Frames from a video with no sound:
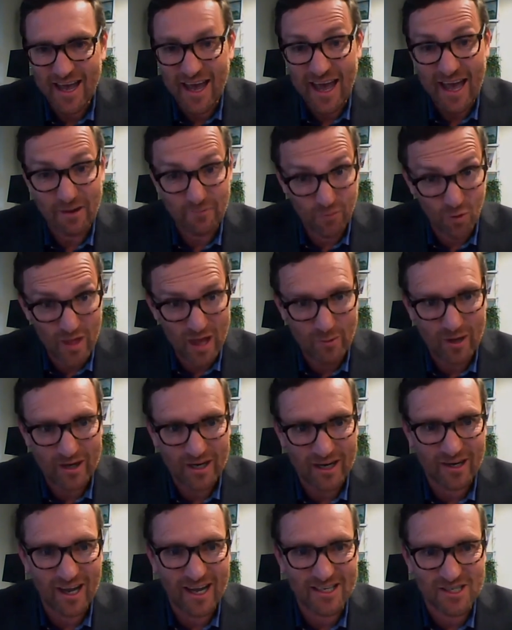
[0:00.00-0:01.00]
And for that one,
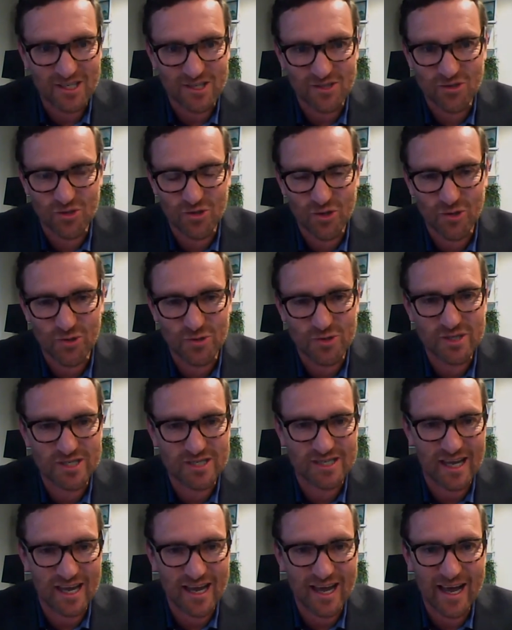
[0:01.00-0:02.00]
I'd like to
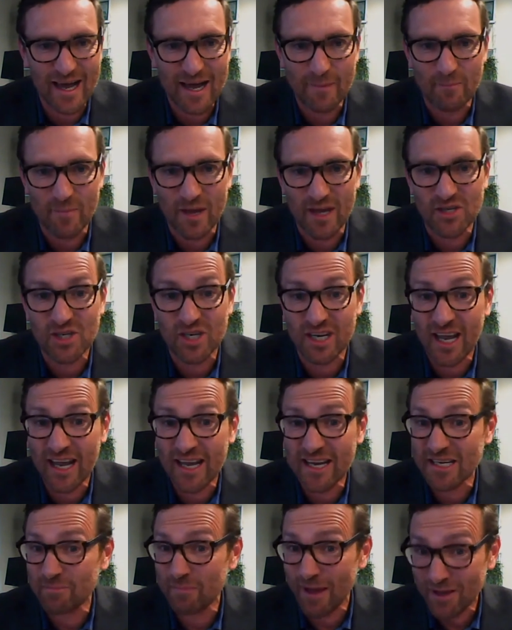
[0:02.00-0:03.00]
introduce
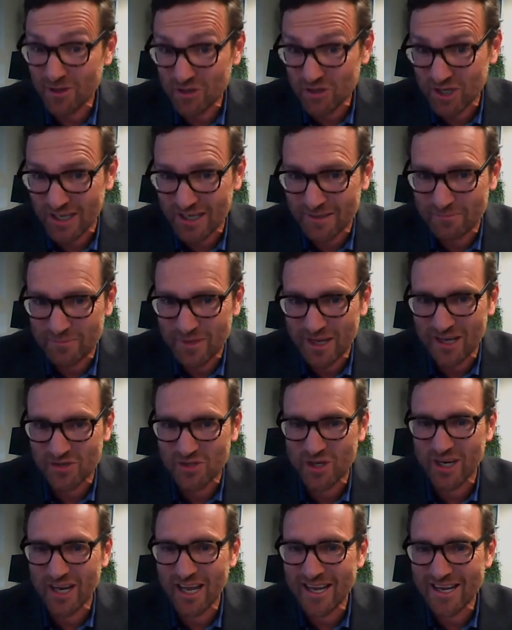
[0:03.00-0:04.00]
Sinead Boucher. Now,
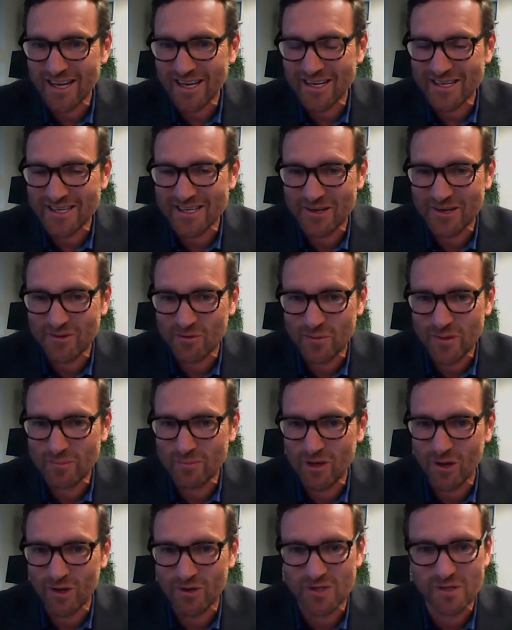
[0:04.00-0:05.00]
Sinead will be
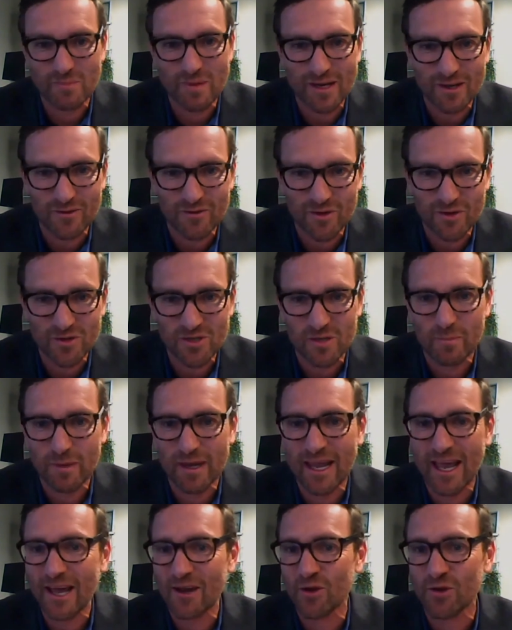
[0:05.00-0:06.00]
known to many of you. She
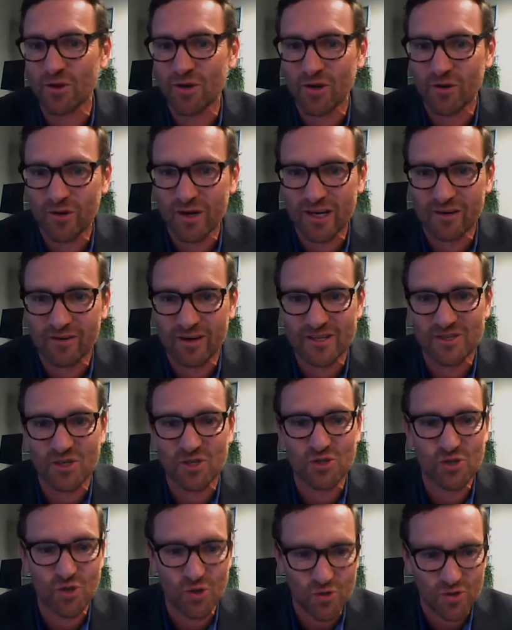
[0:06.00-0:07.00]
began her career as a
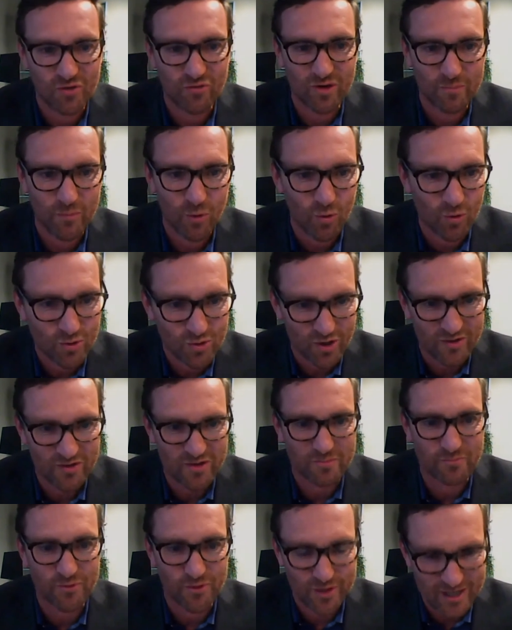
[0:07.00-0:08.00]
junior reporter at
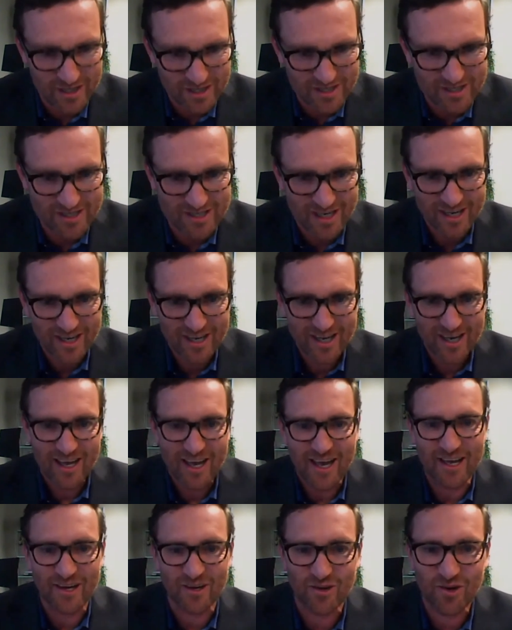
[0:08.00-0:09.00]
the Press
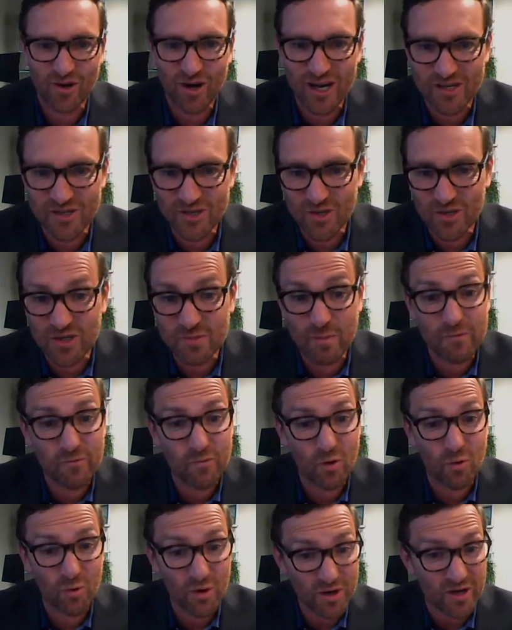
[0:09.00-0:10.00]
in Christchurch
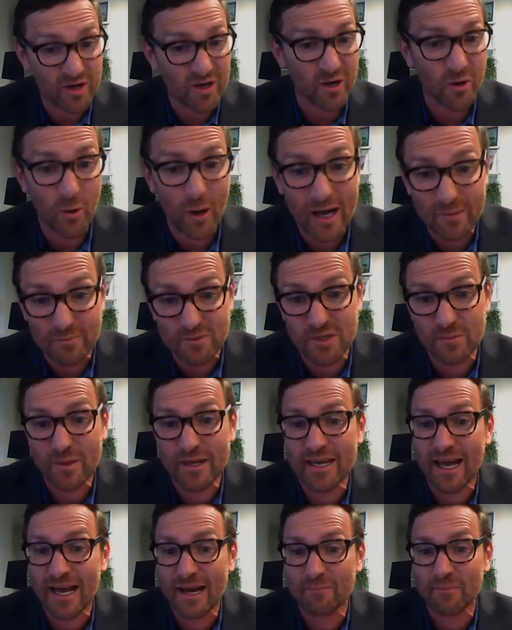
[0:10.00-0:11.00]
before working her way up to
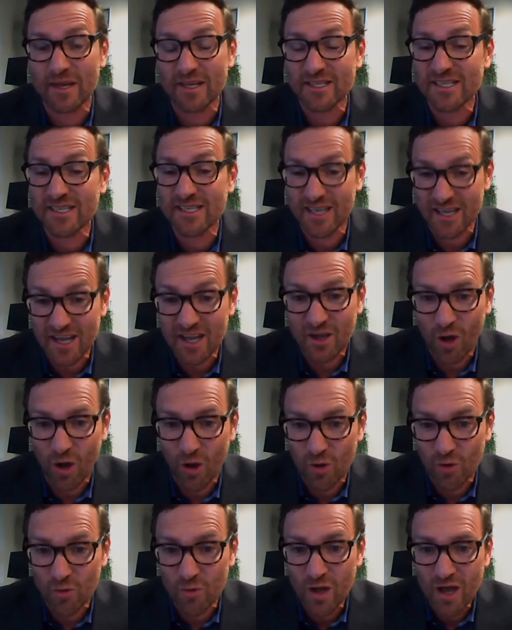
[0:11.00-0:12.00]
become
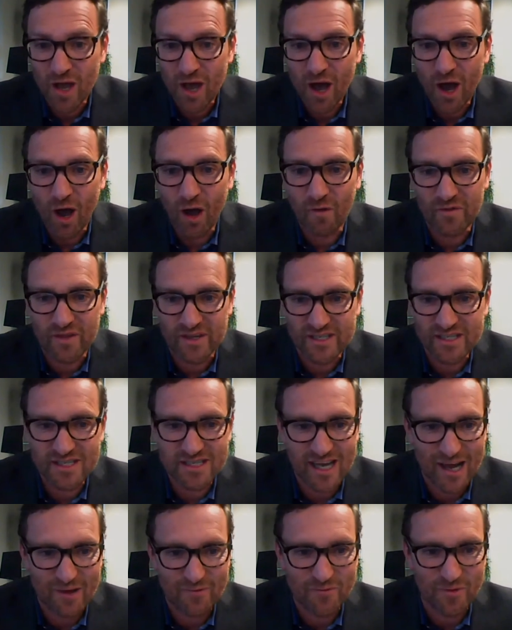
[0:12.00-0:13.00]
CEO of the
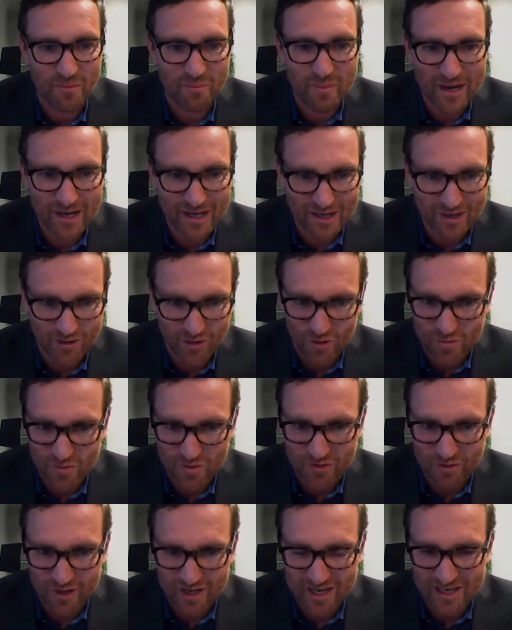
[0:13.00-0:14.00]
Stuff Media Group
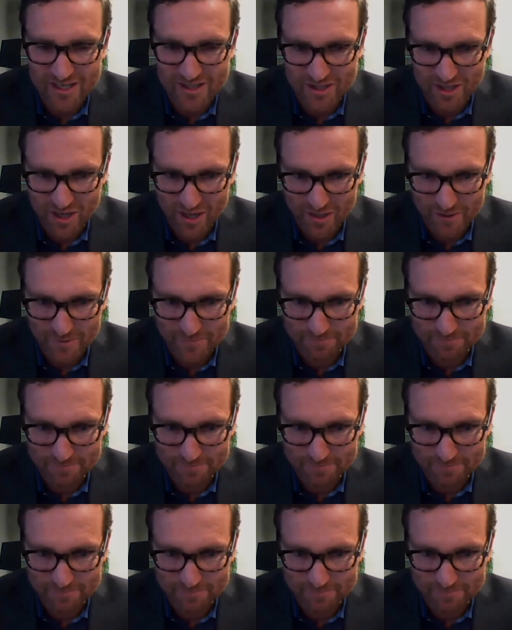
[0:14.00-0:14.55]
3 years ago.